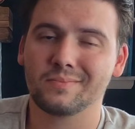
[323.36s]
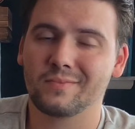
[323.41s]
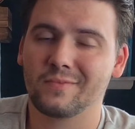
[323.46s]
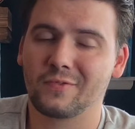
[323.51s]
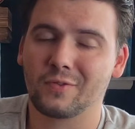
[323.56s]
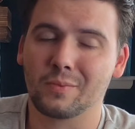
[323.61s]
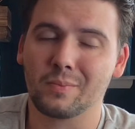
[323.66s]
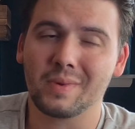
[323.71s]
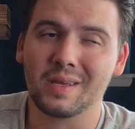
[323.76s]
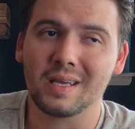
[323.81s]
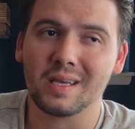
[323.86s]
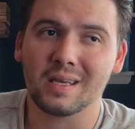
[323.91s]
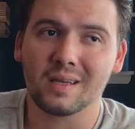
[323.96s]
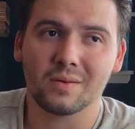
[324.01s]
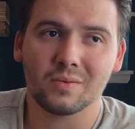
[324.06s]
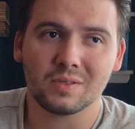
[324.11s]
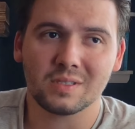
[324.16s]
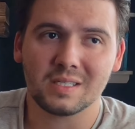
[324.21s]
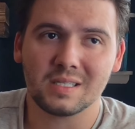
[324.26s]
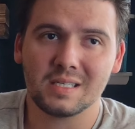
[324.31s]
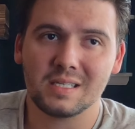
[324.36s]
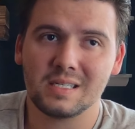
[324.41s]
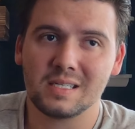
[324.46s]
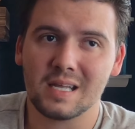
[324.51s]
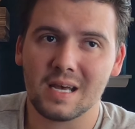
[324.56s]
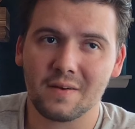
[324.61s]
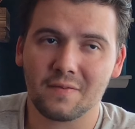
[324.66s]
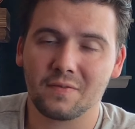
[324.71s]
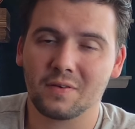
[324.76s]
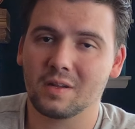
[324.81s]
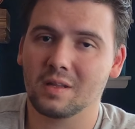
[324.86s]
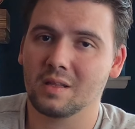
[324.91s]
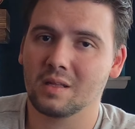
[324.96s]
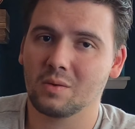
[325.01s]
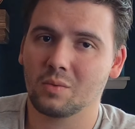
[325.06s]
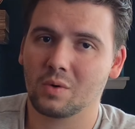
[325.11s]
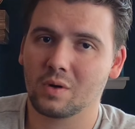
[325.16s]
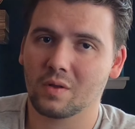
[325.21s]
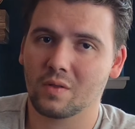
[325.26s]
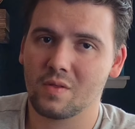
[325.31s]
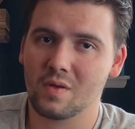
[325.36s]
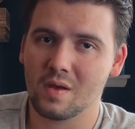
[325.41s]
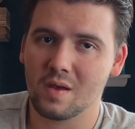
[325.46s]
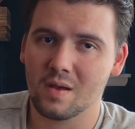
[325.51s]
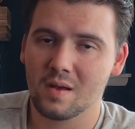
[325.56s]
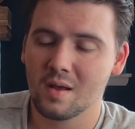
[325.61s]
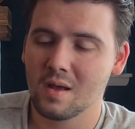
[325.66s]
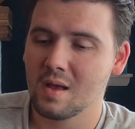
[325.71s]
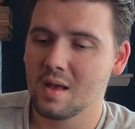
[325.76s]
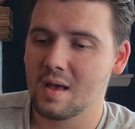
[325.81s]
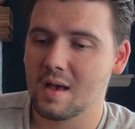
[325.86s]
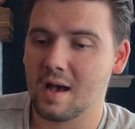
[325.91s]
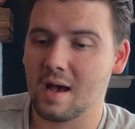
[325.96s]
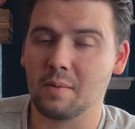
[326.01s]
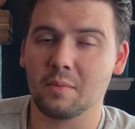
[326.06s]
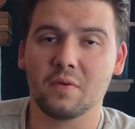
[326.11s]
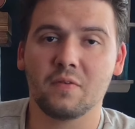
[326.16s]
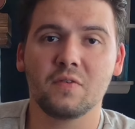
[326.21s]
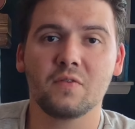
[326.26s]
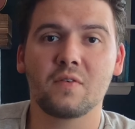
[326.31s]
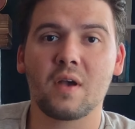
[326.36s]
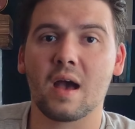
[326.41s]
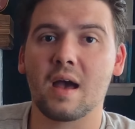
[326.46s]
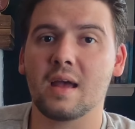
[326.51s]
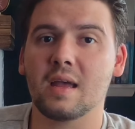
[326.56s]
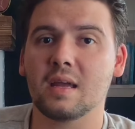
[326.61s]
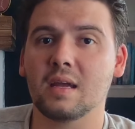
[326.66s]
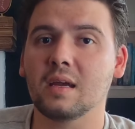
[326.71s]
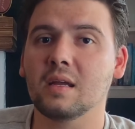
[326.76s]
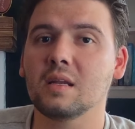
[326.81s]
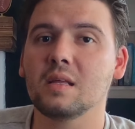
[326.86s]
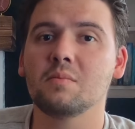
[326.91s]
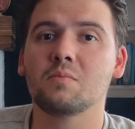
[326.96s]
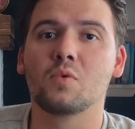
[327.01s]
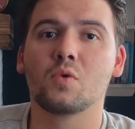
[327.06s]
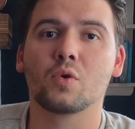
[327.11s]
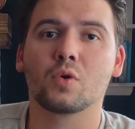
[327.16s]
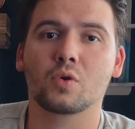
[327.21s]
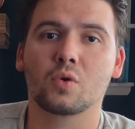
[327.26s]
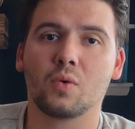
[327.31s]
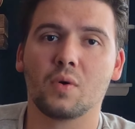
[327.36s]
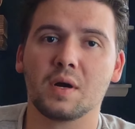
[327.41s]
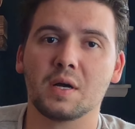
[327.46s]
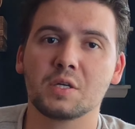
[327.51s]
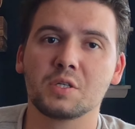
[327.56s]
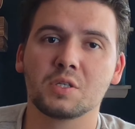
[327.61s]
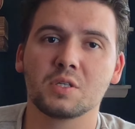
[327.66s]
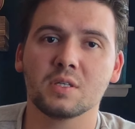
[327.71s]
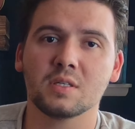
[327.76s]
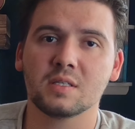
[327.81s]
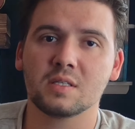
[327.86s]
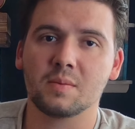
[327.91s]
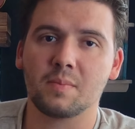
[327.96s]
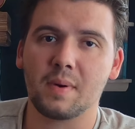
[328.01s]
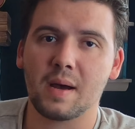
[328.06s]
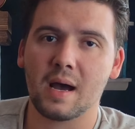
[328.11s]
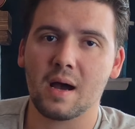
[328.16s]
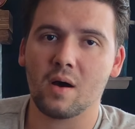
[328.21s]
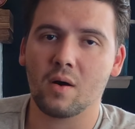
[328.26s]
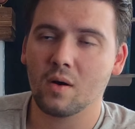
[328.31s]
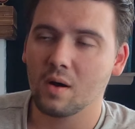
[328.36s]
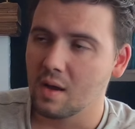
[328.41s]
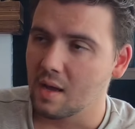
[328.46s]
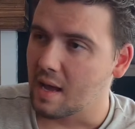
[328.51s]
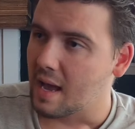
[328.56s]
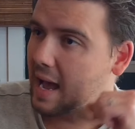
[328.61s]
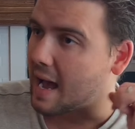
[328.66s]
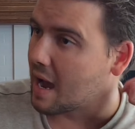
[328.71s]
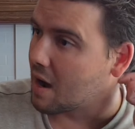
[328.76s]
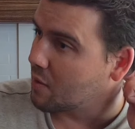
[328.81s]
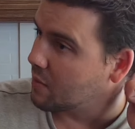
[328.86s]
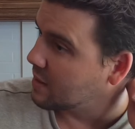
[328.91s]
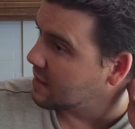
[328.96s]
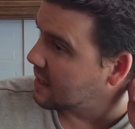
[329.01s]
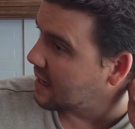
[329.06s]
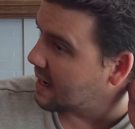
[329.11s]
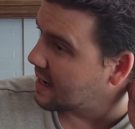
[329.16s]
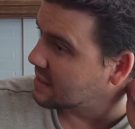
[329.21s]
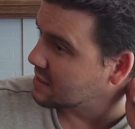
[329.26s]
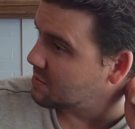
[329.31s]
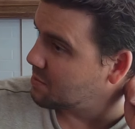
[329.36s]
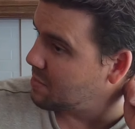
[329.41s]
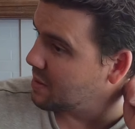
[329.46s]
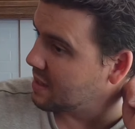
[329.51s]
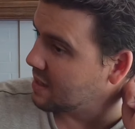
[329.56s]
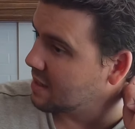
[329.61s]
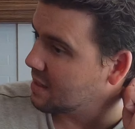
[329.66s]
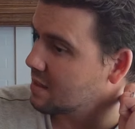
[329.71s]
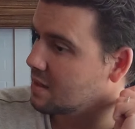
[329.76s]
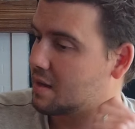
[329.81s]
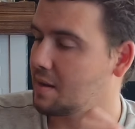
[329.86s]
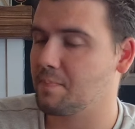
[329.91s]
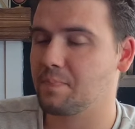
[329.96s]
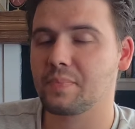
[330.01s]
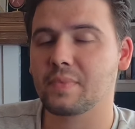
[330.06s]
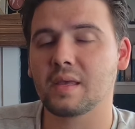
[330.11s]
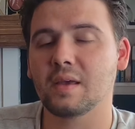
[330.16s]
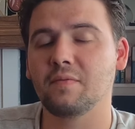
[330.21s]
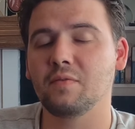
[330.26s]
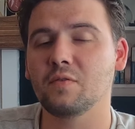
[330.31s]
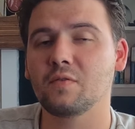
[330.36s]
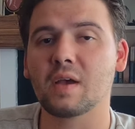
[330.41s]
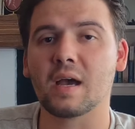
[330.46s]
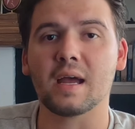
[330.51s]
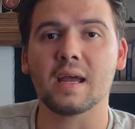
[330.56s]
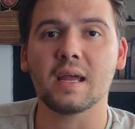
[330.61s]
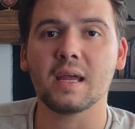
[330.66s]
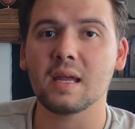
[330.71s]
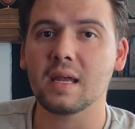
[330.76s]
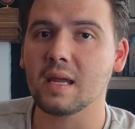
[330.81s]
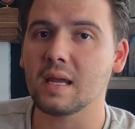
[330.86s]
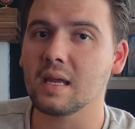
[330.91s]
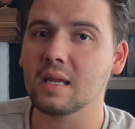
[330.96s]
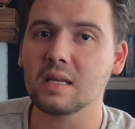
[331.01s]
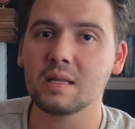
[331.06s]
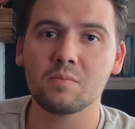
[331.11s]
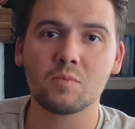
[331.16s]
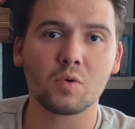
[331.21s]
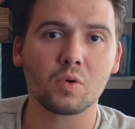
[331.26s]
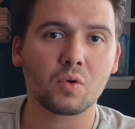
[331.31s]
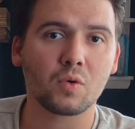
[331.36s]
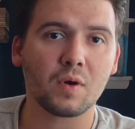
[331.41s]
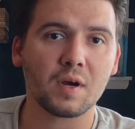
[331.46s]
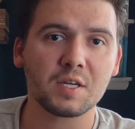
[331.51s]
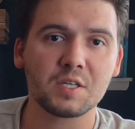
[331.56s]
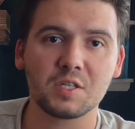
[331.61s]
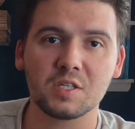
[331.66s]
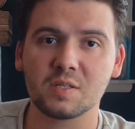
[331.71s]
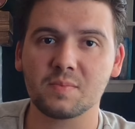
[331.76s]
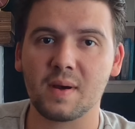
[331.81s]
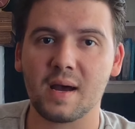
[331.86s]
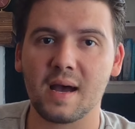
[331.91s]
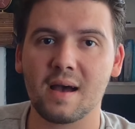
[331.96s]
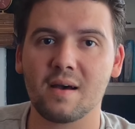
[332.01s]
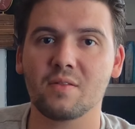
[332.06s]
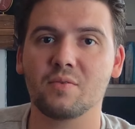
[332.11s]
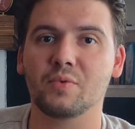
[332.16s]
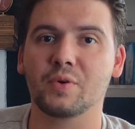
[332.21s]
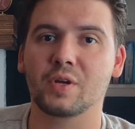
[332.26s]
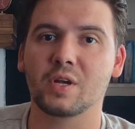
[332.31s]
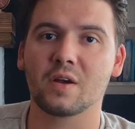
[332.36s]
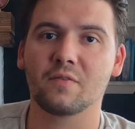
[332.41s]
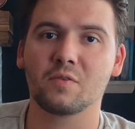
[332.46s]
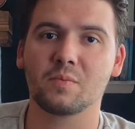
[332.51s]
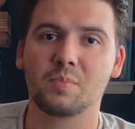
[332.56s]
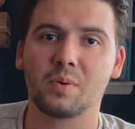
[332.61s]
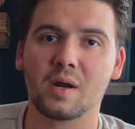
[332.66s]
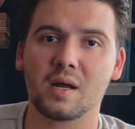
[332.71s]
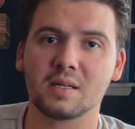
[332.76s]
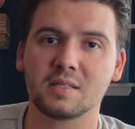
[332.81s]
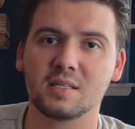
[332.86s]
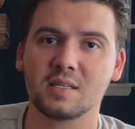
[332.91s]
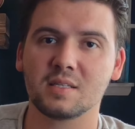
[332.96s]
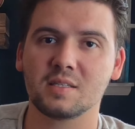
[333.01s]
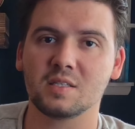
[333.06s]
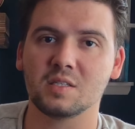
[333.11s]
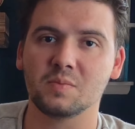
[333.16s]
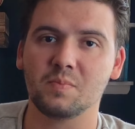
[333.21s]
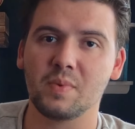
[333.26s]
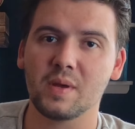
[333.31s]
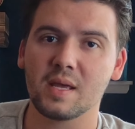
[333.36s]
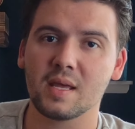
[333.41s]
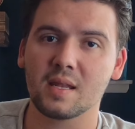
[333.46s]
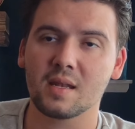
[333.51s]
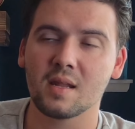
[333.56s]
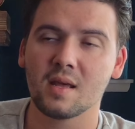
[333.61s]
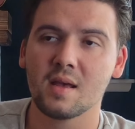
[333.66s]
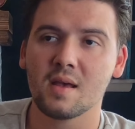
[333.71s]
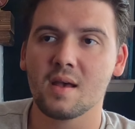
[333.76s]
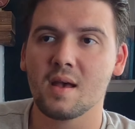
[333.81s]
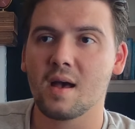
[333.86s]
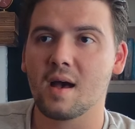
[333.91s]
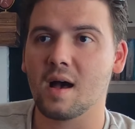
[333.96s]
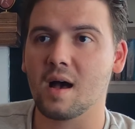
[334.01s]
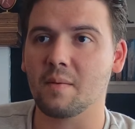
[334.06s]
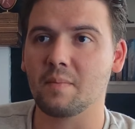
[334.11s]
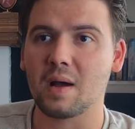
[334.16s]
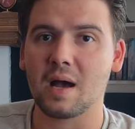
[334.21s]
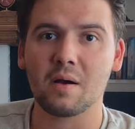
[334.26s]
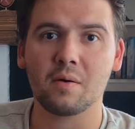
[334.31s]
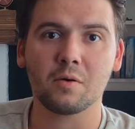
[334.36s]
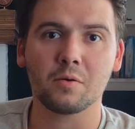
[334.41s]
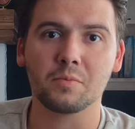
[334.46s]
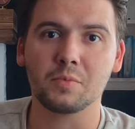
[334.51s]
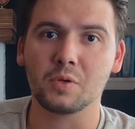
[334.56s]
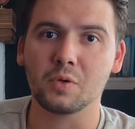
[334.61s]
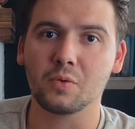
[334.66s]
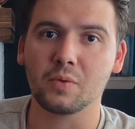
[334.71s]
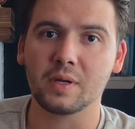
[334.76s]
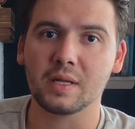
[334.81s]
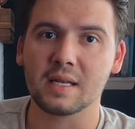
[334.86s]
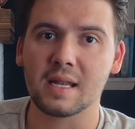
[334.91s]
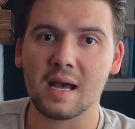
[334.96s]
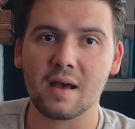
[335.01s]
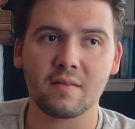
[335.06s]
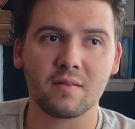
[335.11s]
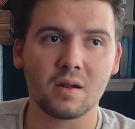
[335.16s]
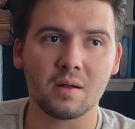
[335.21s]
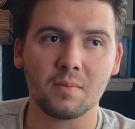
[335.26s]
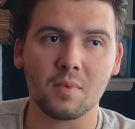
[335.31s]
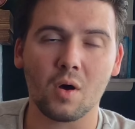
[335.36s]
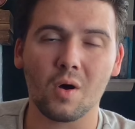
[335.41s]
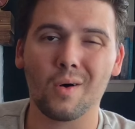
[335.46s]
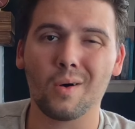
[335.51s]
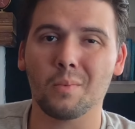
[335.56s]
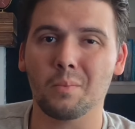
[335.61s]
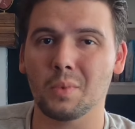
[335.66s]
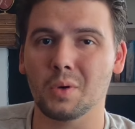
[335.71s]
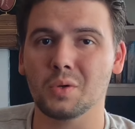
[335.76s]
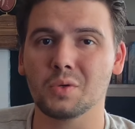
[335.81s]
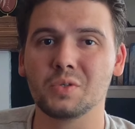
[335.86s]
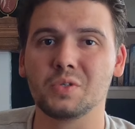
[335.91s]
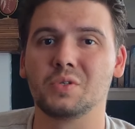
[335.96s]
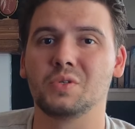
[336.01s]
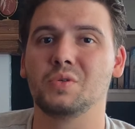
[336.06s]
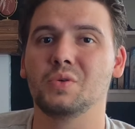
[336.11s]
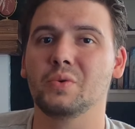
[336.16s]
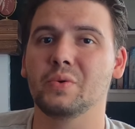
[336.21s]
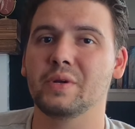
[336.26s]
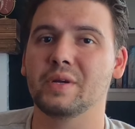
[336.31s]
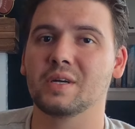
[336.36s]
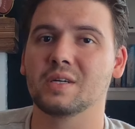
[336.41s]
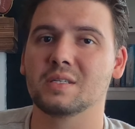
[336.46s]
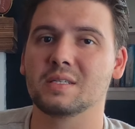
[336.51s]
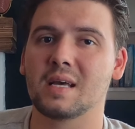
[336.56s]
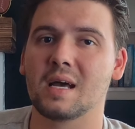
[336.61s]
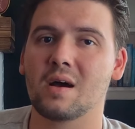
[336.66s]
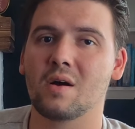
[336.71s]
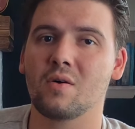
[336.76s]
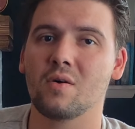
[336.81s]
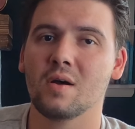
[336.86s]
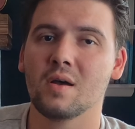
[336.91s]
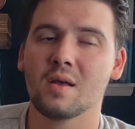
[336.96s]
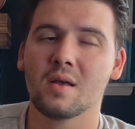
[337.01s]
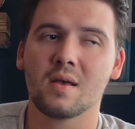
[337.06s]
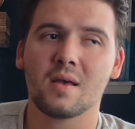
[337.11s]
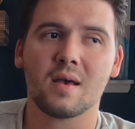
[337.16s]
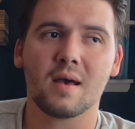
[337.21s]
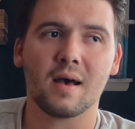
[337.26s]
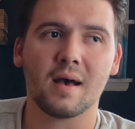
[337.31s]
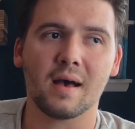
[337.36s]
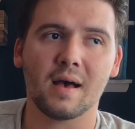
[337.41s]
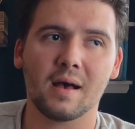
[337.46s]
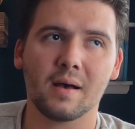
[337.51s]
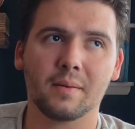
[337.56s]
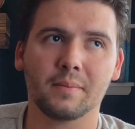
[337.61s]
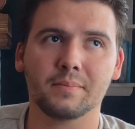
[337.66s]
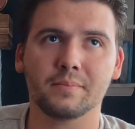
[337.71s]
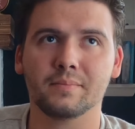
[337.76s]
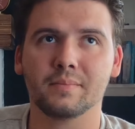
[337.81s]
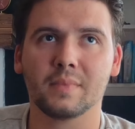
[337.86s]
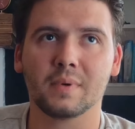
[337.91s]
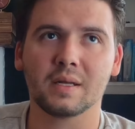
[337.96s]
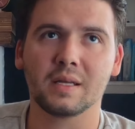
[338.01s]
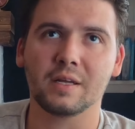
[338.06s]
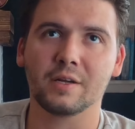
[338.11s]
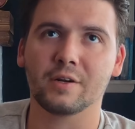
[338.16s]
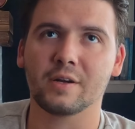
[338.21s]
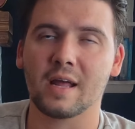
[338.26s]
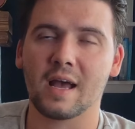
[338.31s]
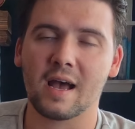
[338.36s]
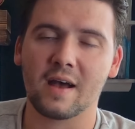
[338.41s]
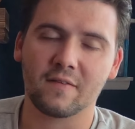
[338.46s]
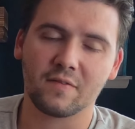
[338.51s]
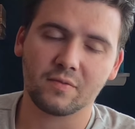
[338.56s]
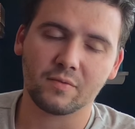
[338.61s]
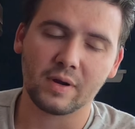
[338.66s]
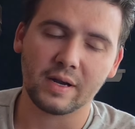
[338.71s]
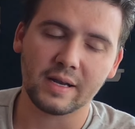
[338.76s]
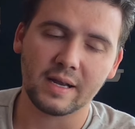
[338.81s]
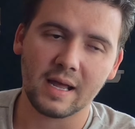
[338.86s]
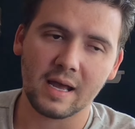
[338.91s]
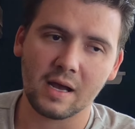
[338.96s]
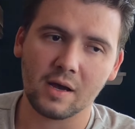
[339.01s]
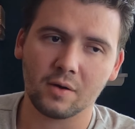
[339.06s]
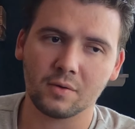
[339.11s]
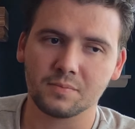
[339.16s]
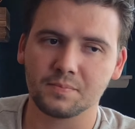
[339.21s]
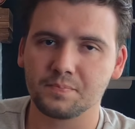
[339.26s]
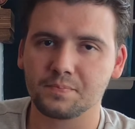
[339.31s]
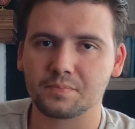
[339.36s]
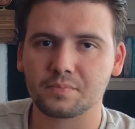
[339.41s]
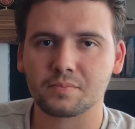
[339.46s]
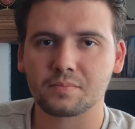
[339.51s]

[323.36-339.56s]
for me, it was definitely worth it. If you've got any more questions about how it has been, if you've got any more questions about how the recovery process has been, how I'm doing now that I'm almost 2 years out, a year and a half right now.